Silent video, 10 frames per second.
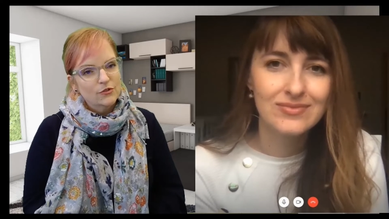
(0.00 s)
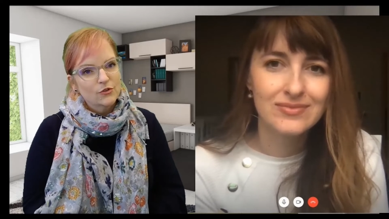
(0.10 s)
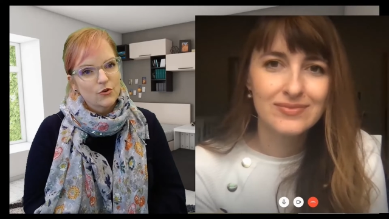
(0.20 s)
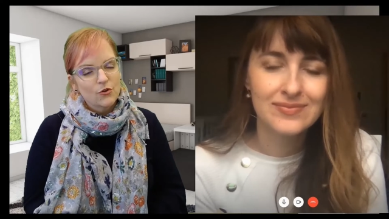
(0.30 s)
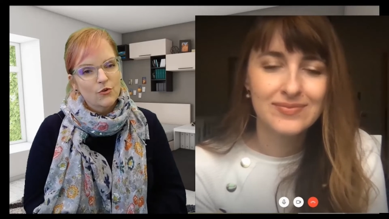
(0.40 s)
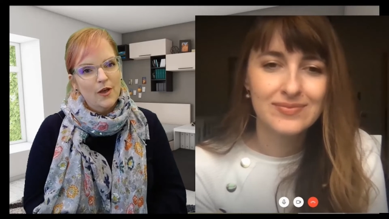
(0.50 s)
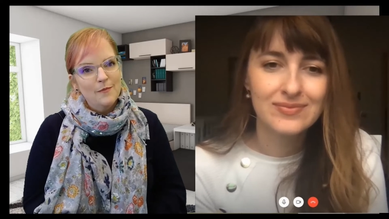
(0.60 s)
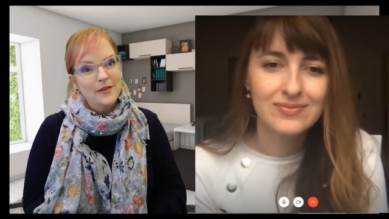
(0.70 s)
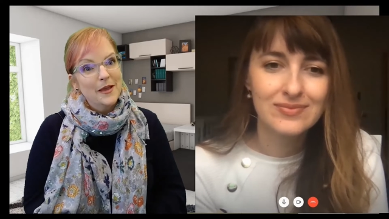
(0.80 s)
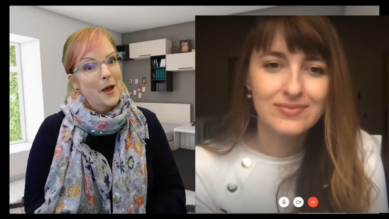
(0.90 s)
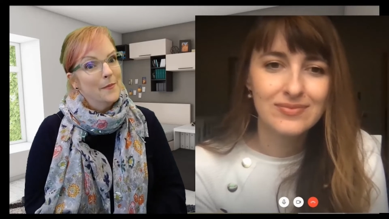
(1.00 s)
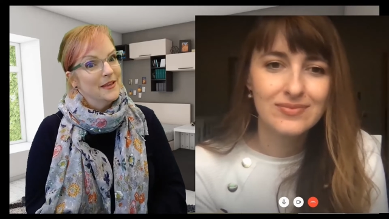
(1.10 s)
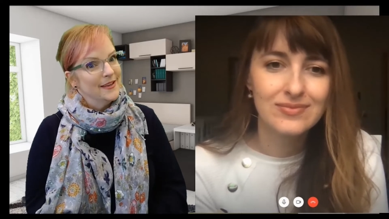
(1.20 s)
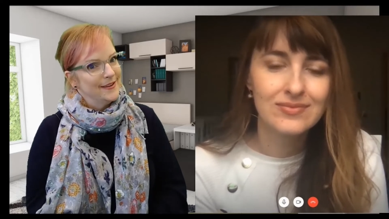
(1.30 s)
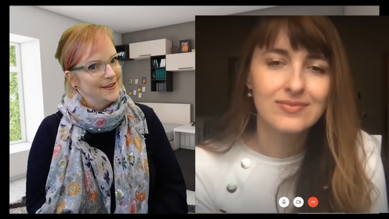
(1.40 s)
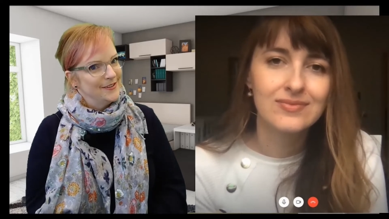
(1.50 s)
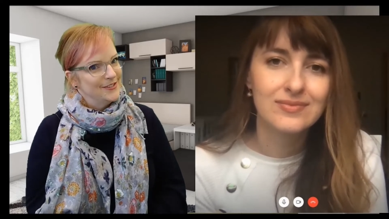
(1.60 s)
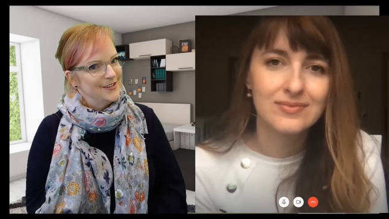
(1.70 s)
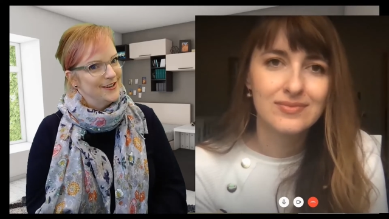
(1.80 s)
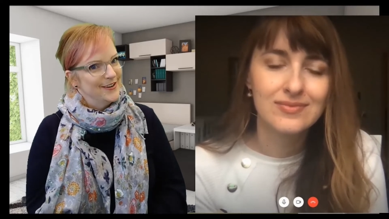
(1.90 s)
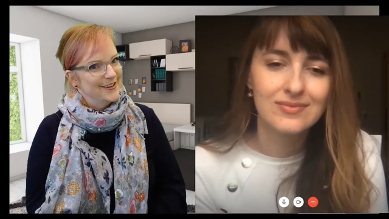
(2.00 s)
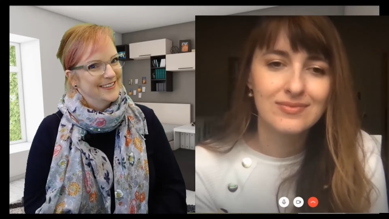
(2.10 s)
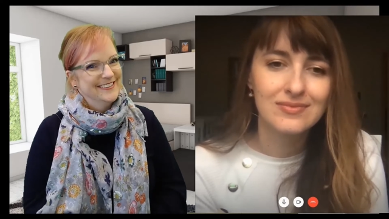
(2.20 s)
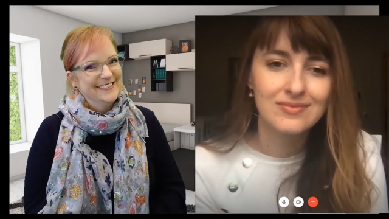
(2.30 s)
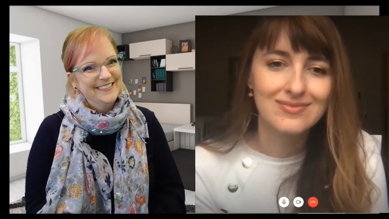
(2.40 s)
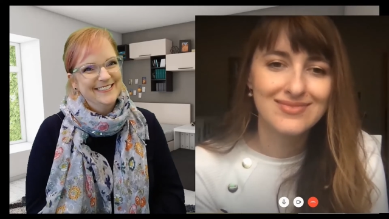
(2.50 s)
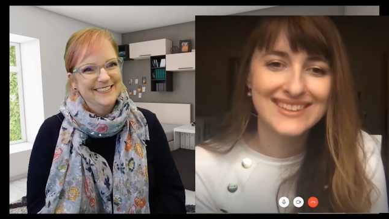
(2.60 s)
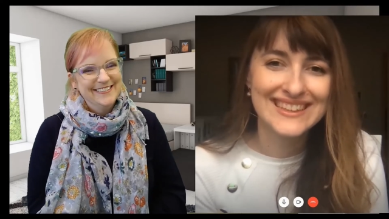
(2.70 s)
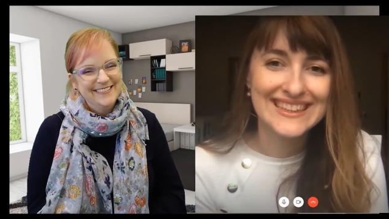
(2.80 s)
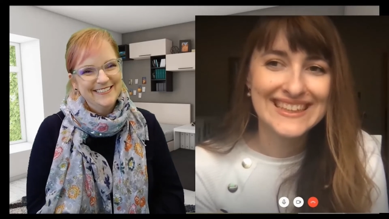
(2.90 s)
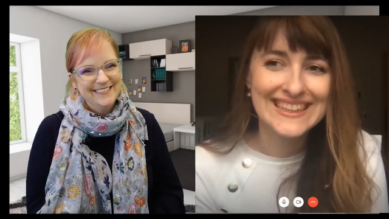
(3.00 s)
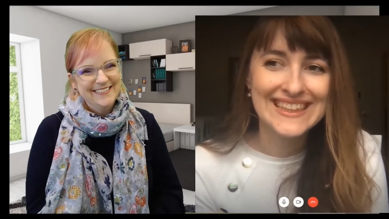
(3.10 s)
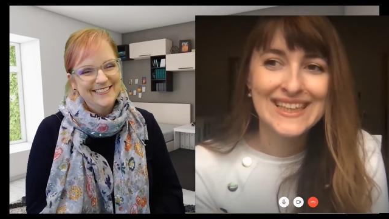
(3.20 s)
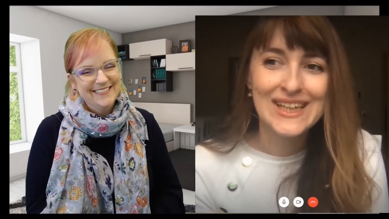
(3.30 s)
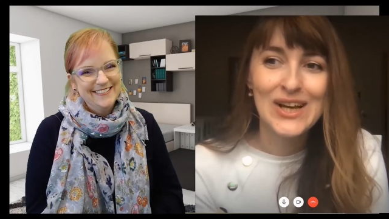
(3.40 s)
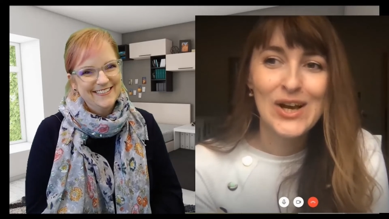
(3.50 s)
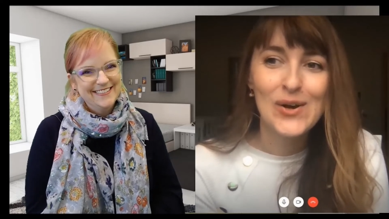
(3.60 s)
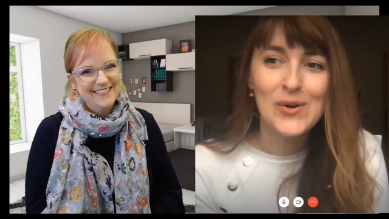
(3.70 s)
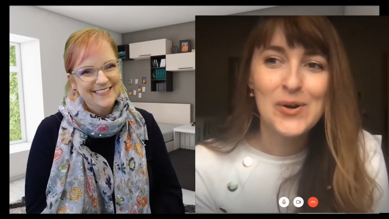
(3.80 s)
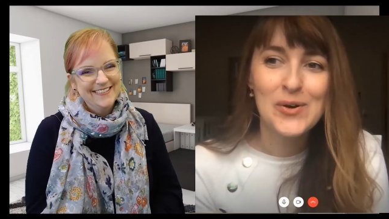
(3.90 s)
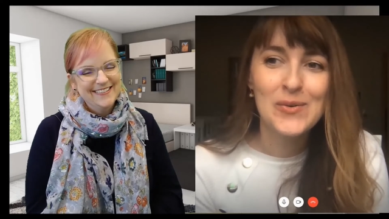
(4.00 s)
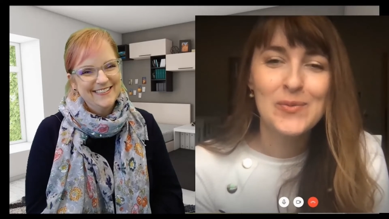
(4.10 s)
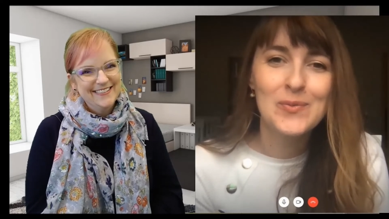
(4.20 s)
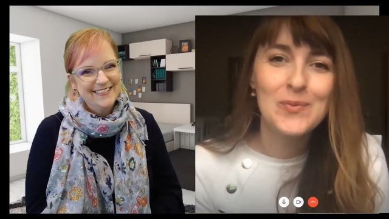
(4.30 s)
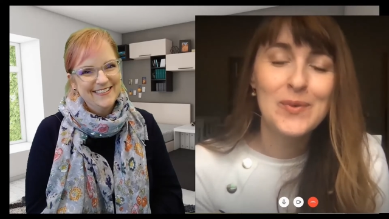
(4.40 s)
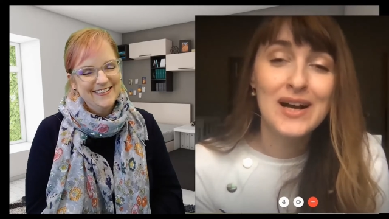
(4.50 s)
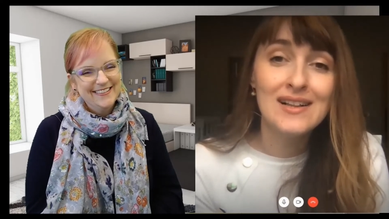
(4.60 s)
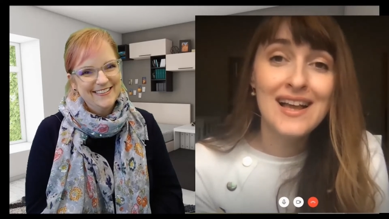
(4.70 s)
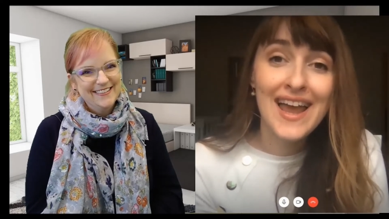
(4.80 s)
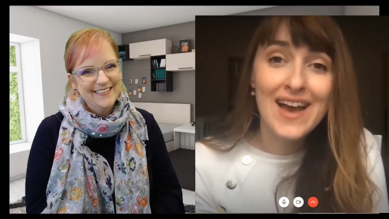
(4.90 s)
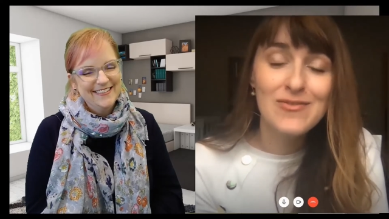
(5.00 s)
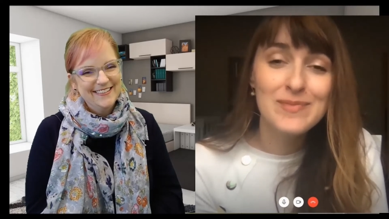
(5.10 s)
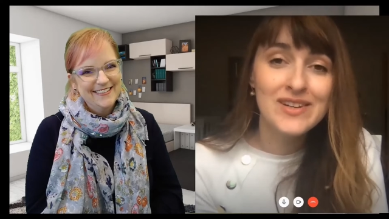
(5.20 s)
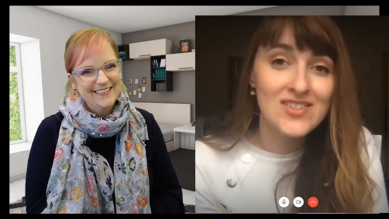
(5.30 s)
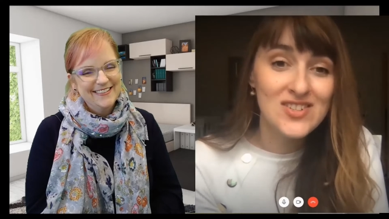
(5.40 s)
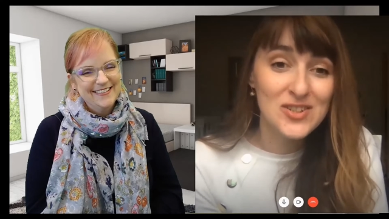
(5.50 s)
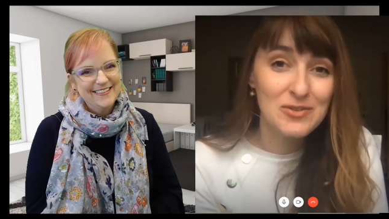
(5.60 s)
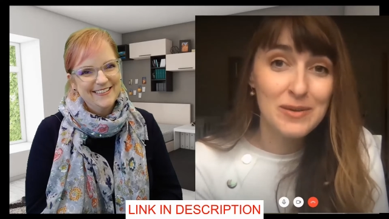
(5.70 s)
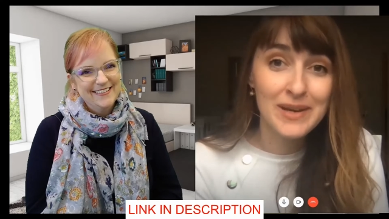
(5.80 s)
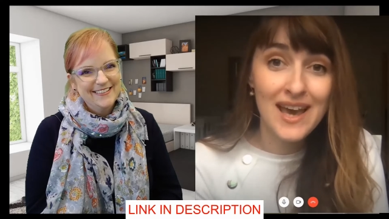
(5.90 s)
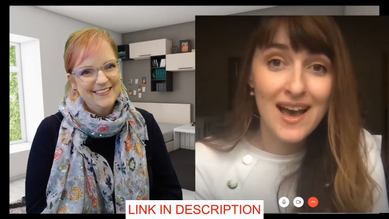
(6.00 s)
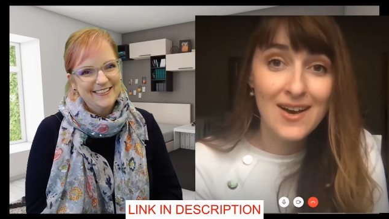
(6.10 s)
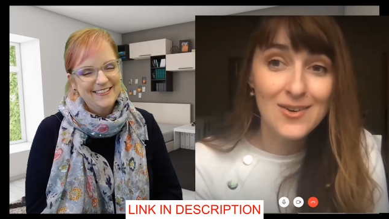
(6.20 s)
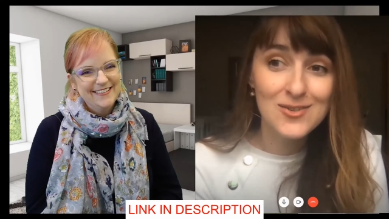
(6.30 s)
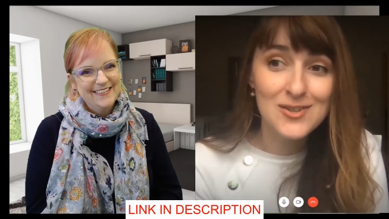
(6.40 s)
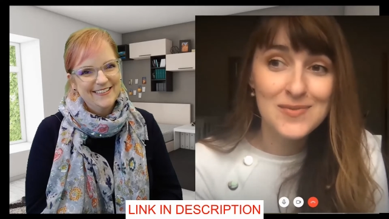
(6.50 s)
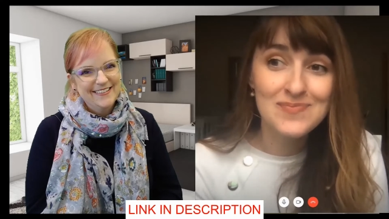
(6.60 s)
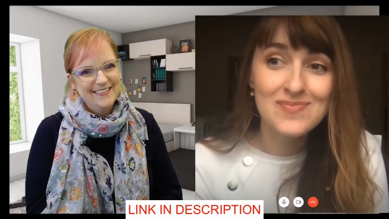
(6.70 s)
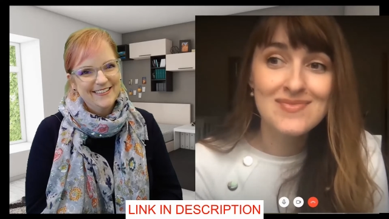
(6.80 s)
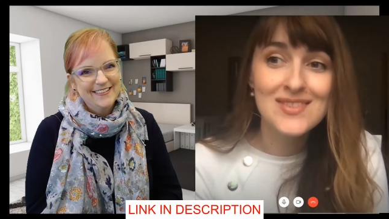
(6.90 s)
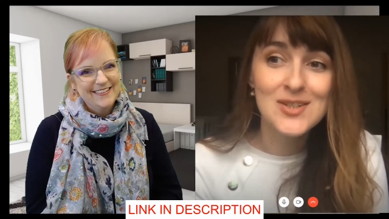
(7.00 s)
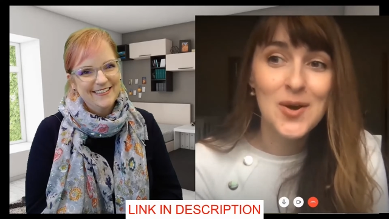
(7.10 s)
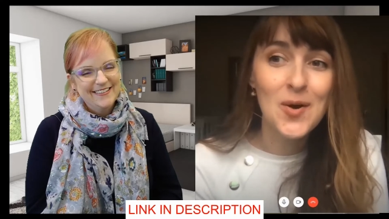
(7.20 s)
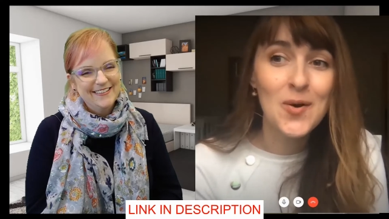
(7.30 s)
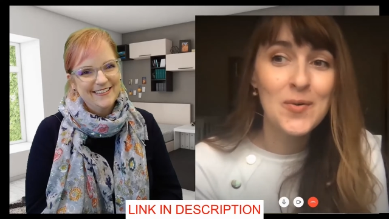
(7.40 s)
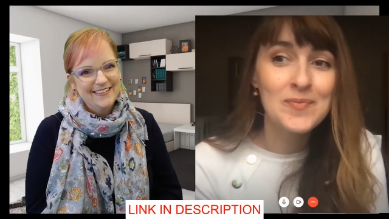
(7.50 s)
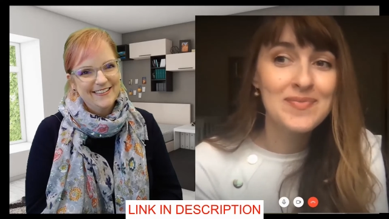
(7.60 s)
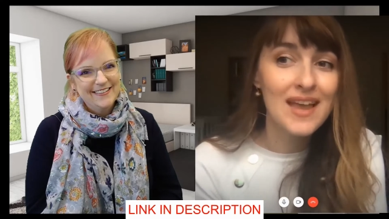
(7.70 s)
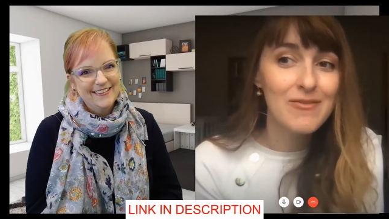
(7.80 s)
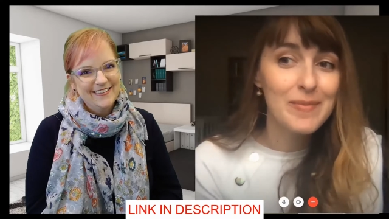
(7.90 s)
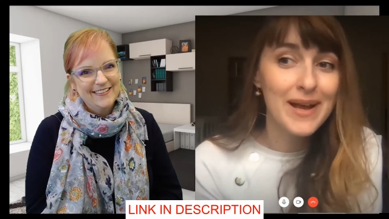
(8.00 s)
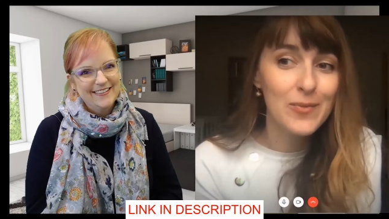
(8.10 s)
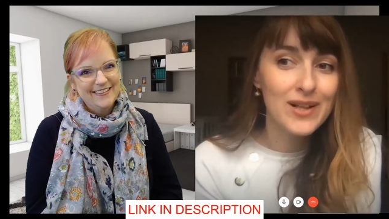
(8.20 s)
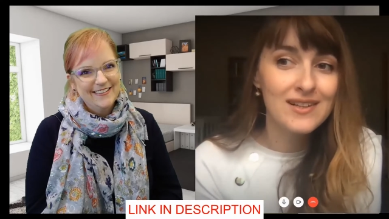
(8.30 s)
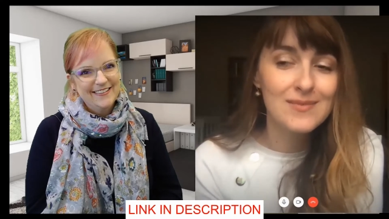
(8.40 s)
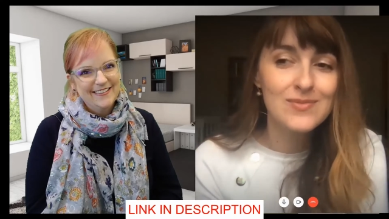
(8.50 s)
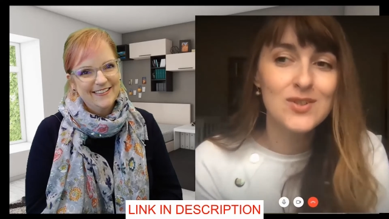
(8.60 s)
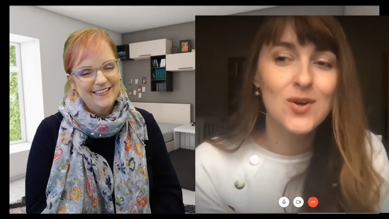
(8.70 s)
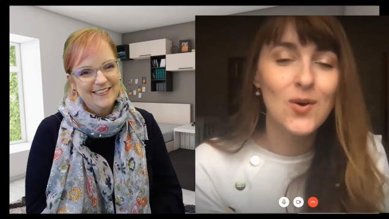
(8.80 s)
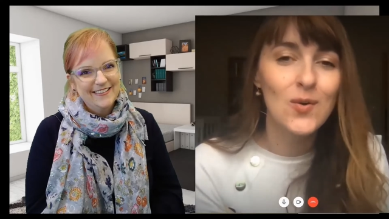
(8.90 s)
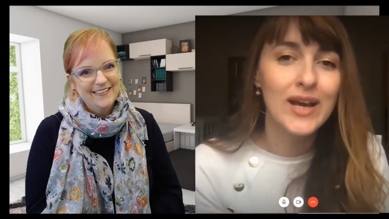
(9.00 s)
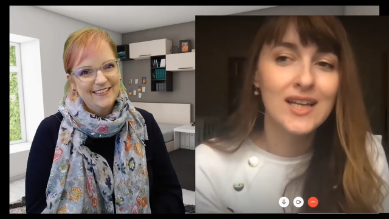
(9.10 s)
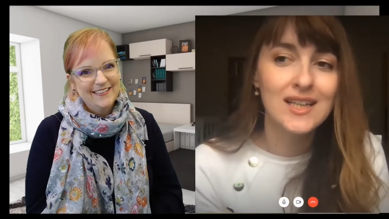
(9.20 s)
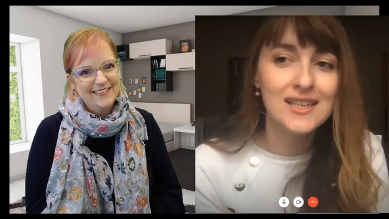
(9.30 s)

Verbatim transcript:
Speaker 1: school and becoming an engineer?
Speaker 2: Um, well, I have my Instagram account, so everybody welcome to go and